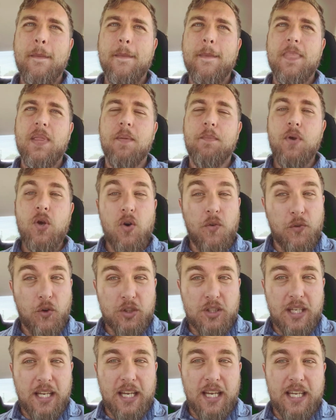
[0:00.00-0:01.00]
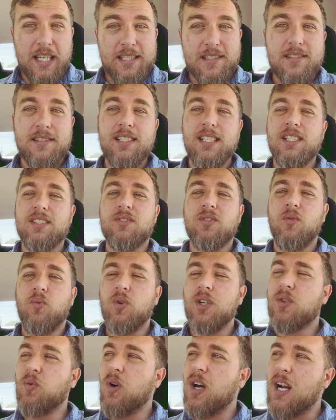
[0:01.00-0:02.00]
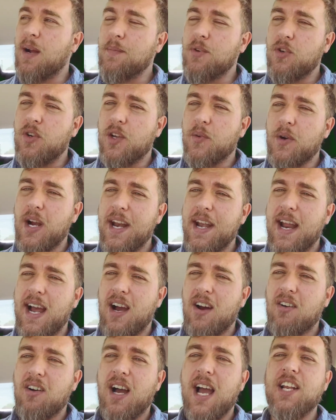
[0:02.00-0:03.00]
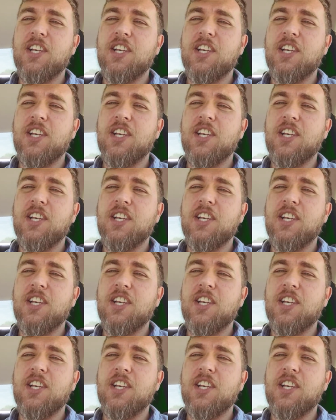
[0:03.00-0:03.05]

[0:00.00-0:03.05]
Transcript: the beautiful thing is with what I'm doing right now, I